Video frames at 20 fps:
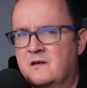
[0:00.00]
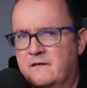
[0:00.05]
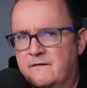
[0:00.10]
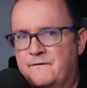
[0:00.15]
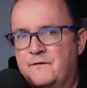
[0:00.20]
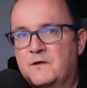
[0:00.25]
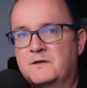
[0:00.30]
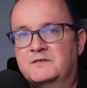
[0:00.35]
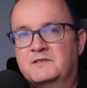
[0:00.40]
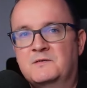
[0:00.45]

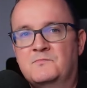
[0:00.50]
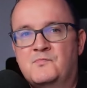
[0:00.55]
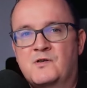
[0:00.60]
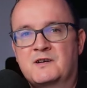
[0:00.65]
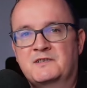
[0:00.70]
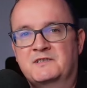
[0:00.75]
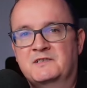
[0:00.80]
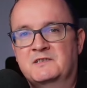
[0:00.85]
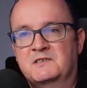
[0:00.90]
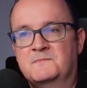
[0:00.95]
first
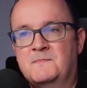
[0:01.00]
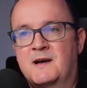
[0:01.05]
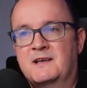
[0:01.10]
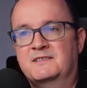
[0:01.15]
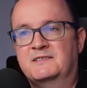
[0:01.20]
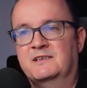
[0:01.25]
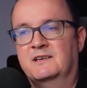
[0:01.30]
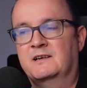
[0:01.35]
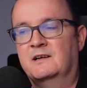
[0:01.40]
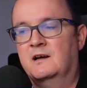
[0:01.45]
impressions
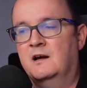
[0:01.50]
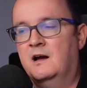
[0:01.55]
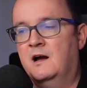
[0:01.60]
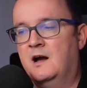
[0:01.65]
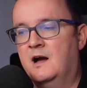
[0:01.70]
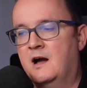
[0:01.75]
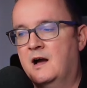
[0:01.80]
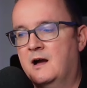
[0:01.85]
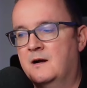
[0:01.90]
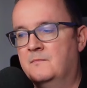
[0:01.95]
matter.
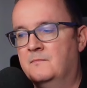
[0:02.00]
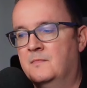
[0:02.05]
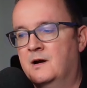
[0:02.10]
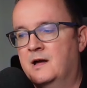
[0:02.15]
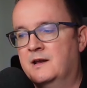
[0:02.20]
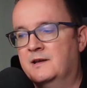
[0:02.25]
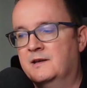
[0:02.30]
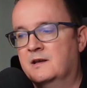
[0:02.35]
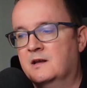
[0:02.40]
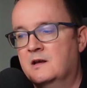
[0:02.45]
Um,
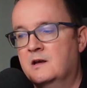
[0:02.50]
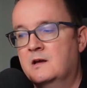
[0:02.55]
and